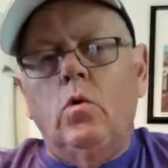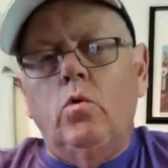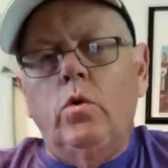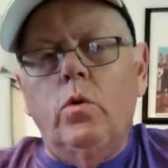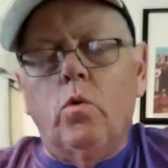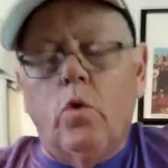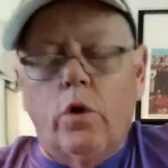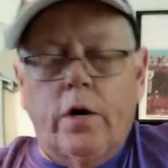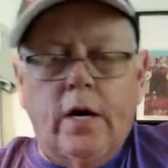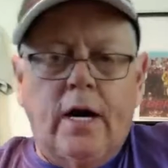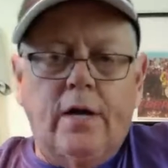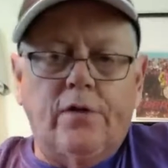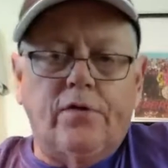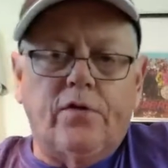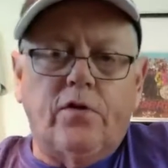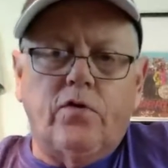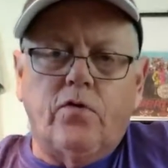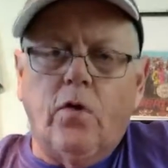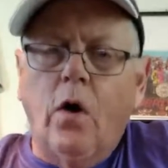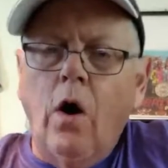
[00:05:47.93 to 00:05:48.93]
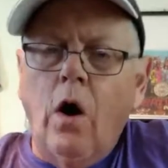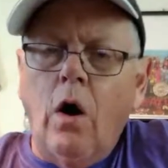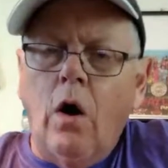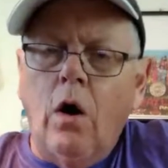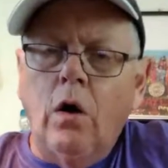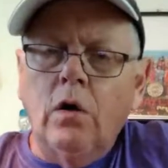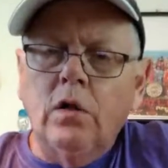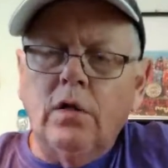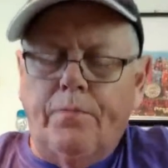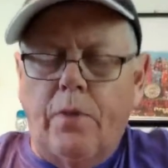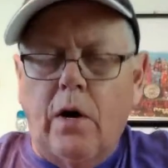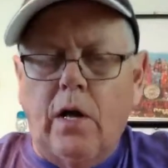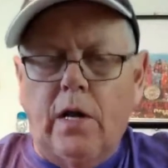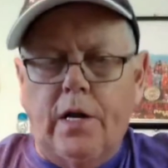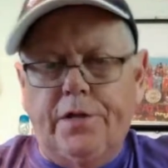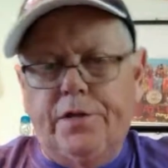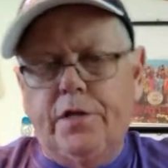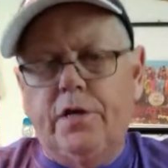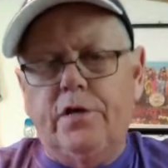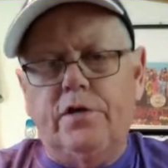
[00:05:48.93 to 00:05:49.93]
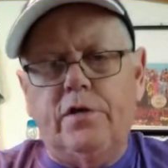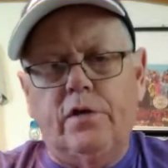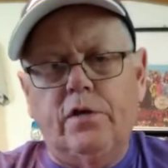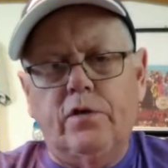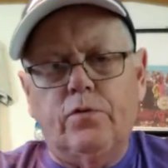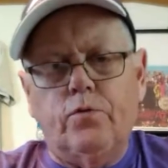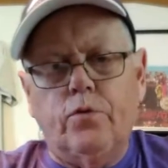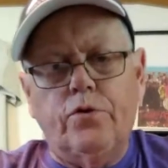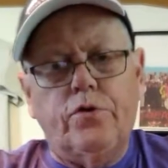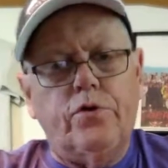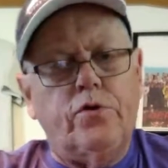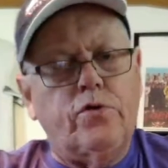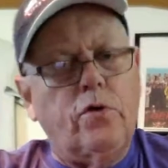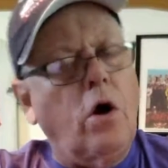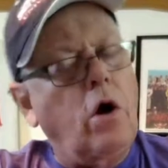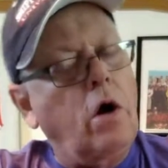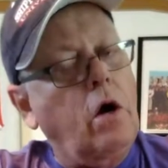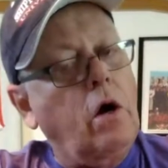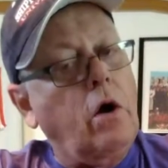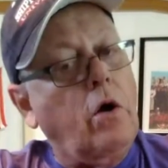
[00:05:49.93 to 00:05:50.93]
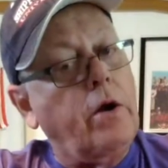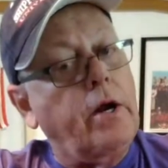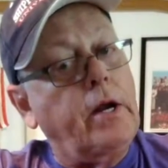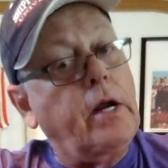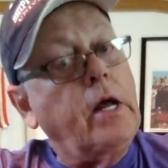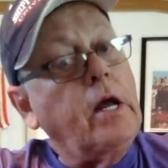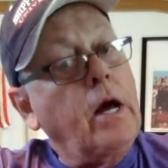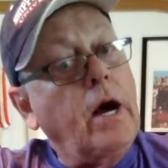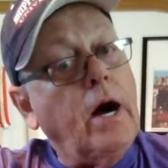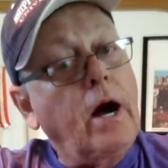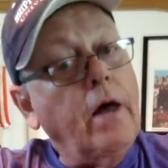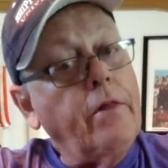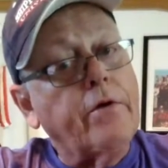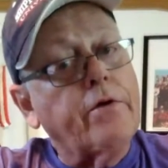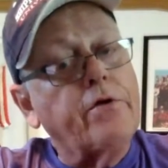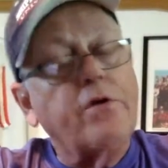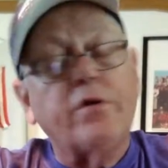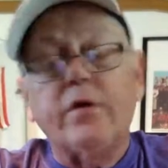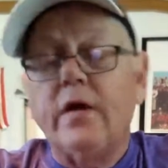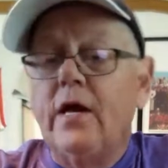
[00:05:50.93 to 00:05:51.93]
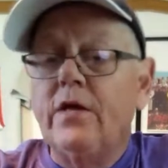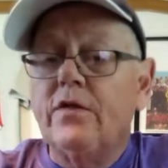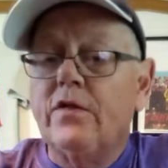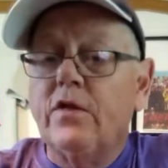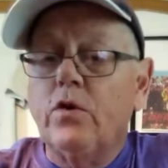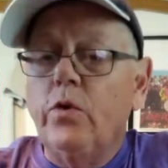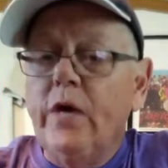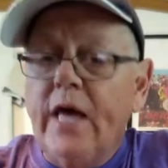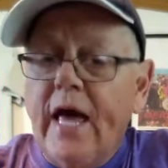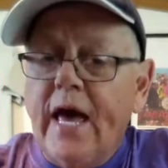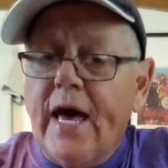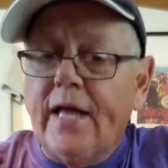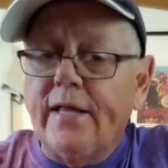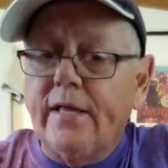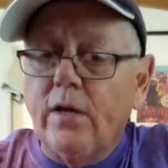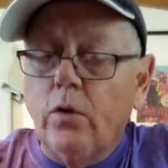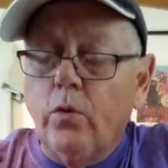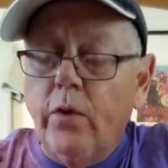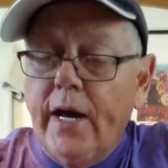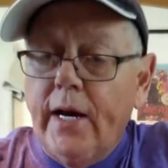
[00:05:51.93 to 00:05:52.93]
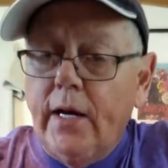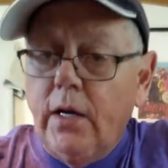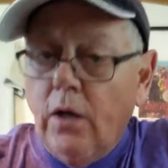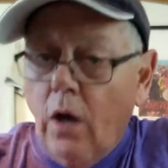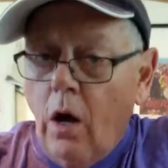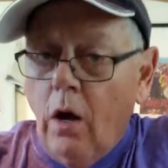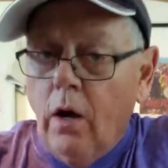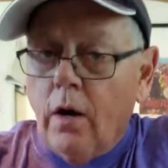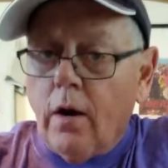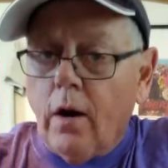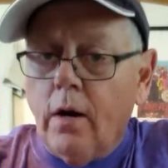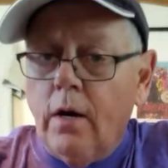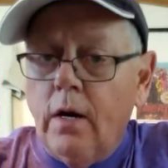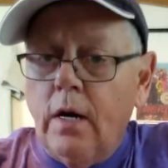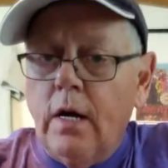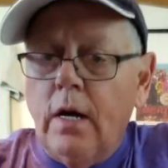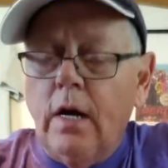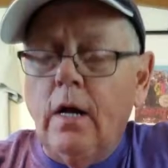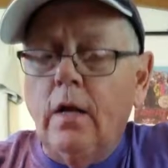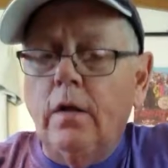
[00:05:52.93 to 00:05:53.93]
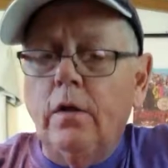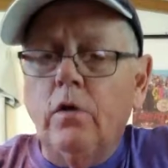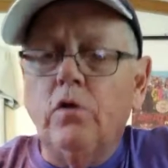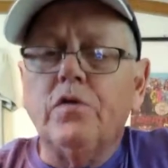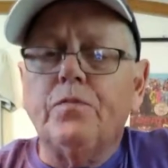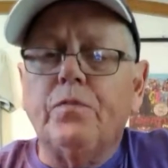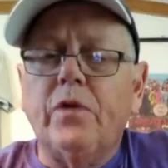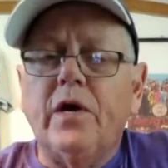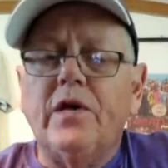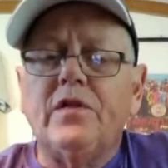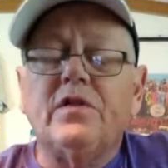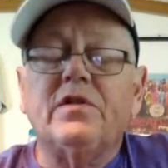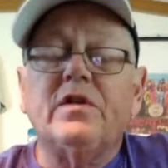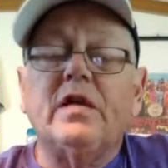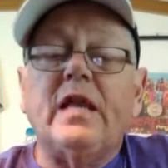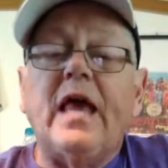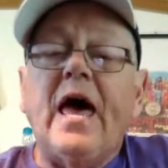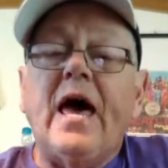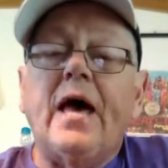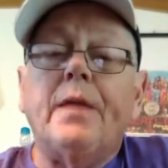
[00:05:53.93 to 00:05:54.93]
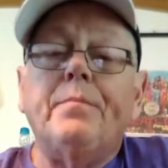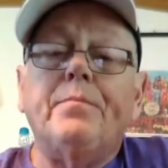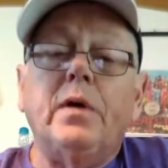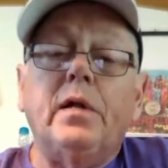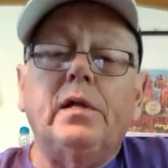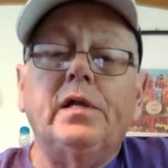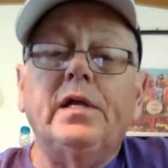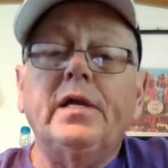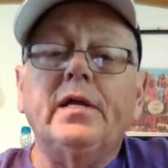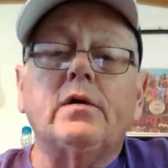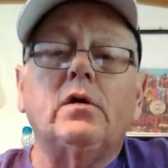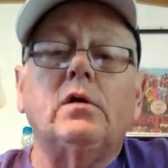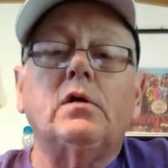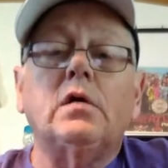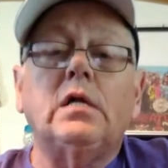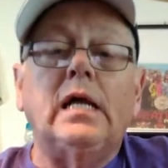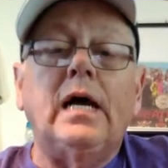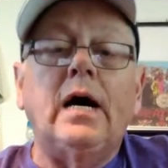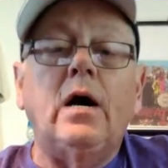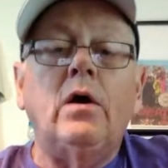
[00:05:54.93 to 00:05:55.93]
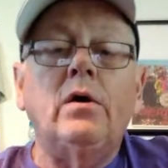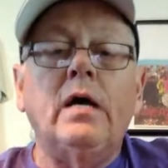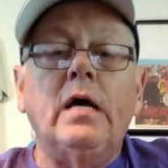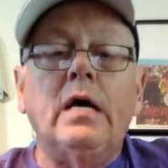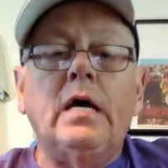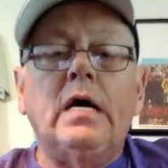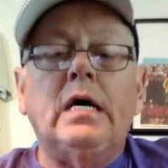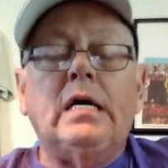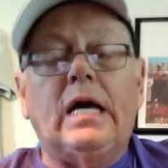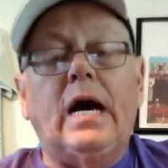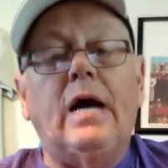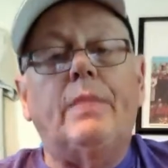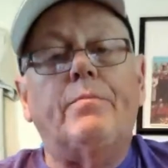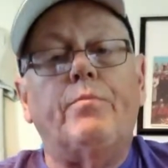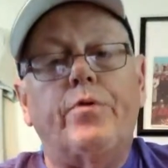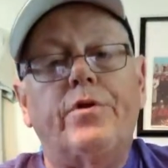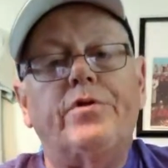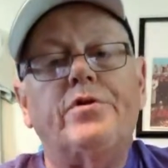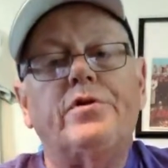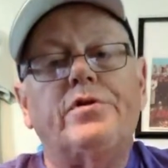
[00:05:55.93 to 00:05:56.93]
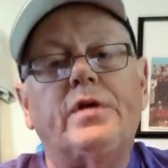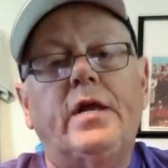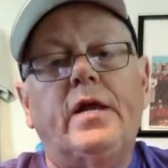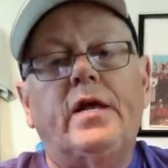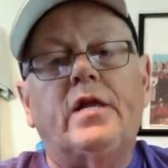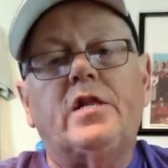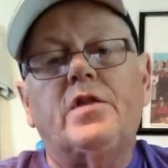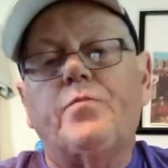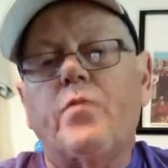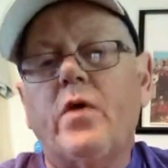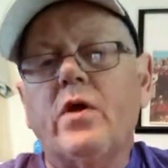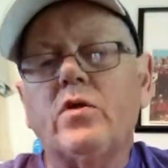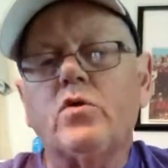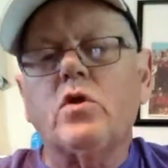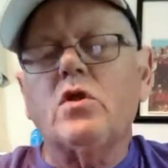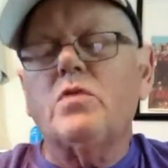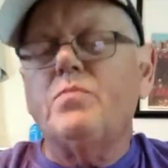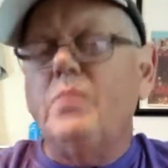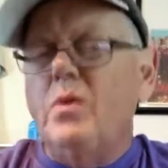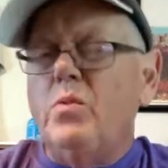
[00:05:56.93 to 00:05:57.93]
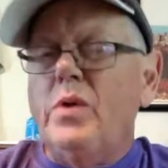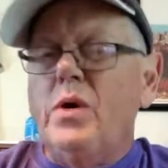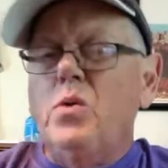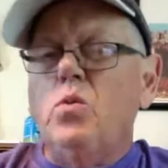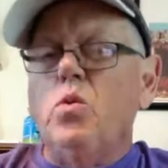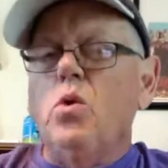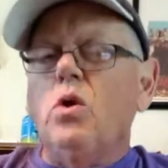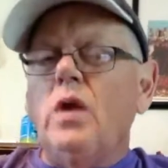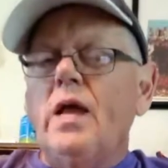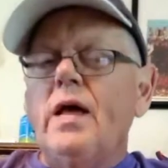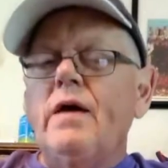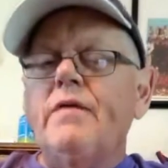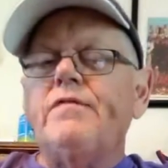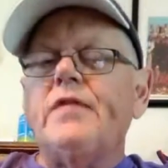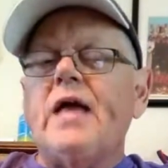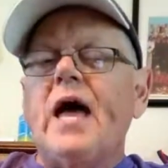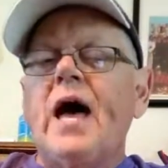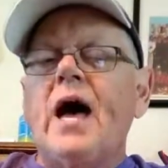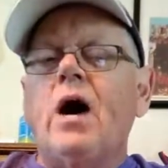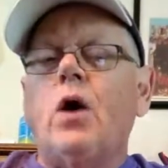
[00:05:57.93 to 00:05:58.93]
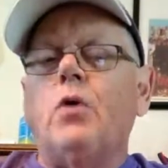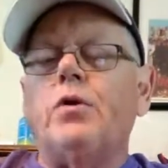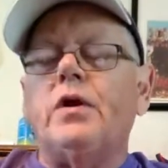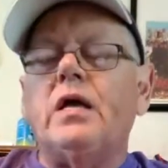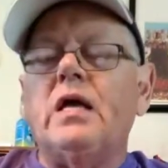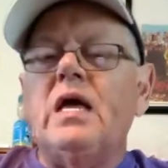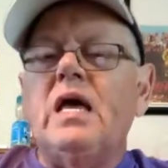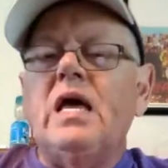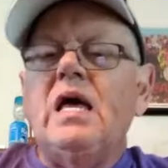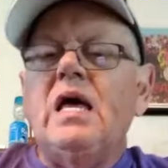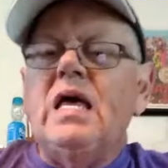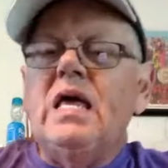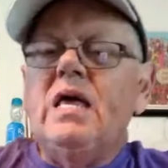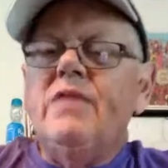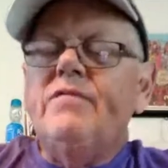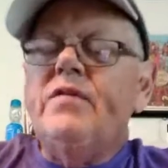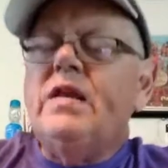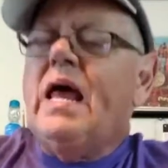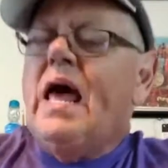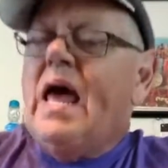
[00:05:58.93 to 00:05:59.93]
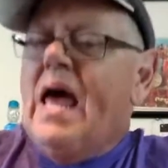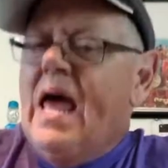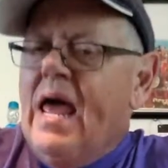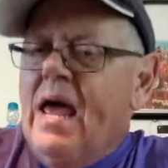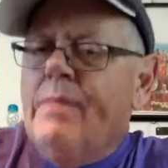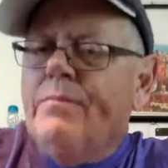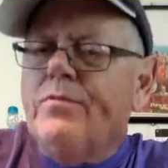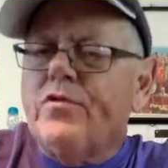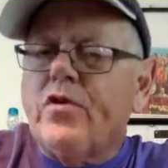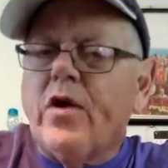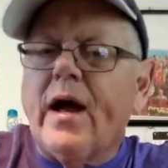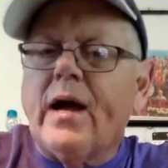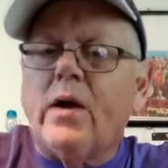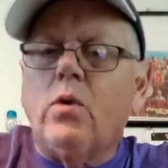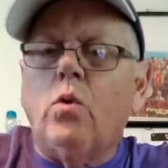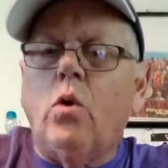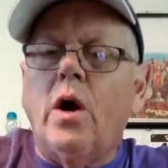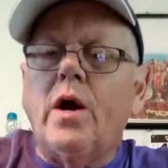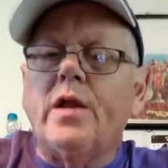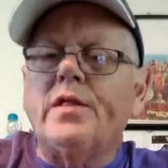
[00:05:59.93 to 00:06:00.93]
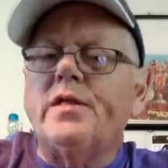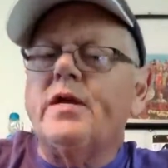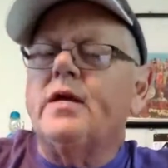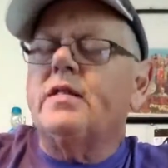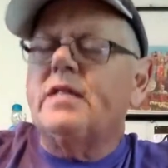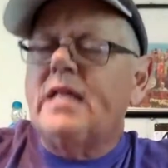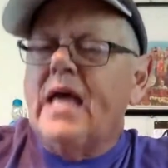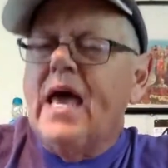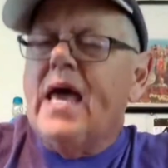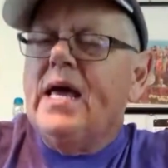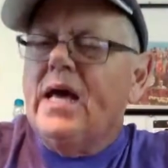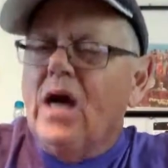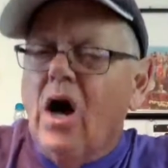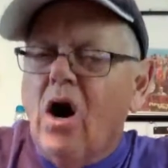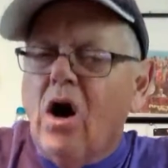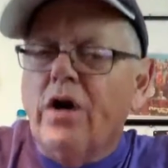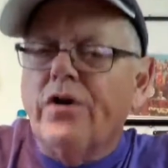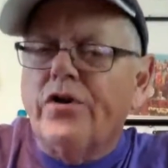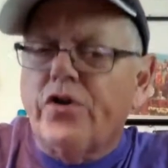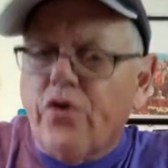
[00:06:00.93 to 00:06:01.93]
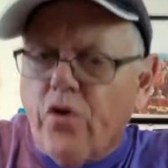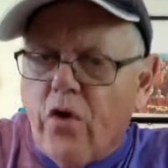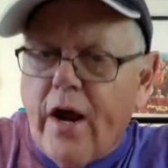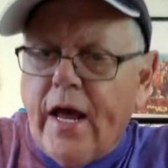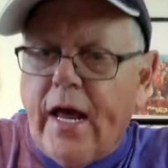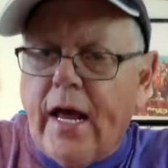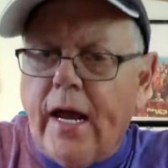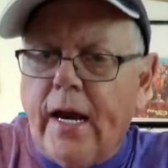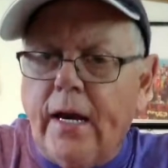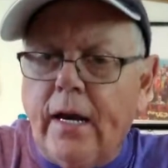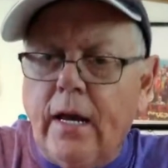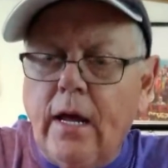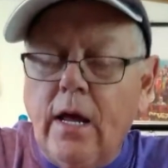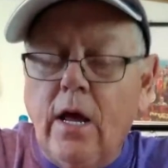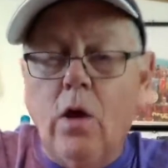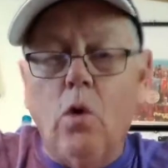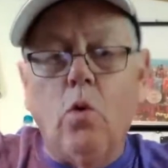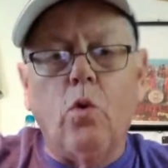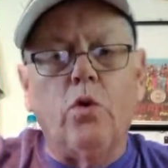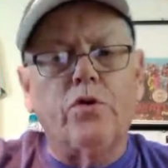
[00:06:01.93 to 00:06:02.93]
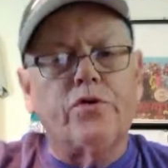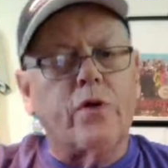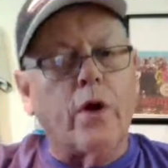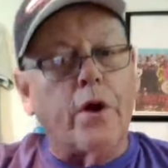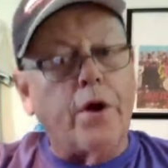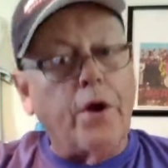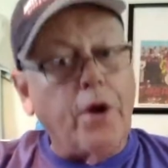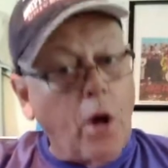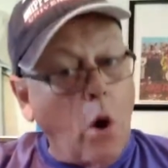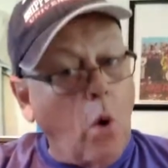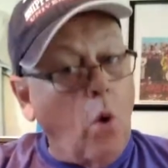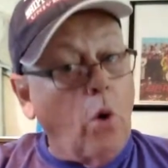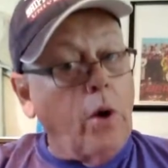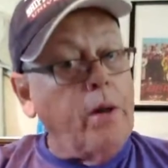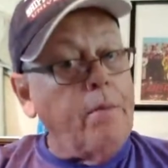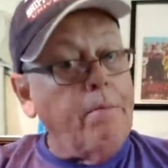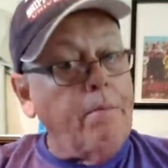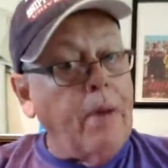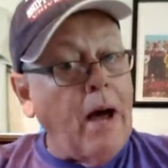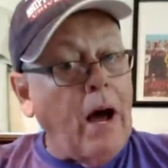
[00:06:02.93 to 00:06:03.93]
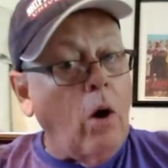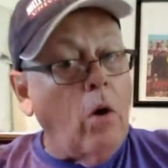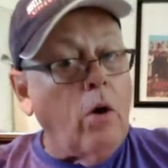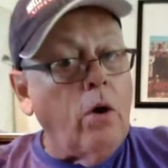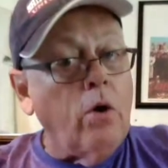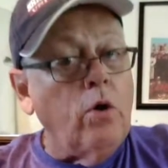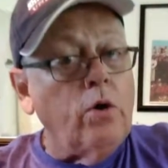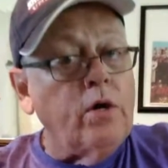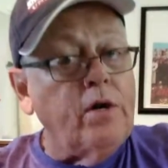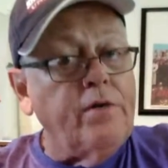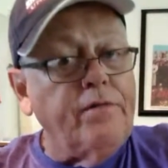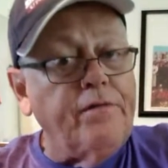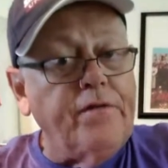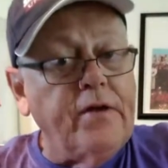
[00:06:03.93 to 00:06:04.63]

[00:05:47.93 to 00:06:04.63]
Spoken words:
We were not strong. The politicians were stronger in other states, so we had to wait longer. Those places that had political clout got bridges and expressways, but we were left out. Even Amtrak wanted to take our train. Was there no one in power who could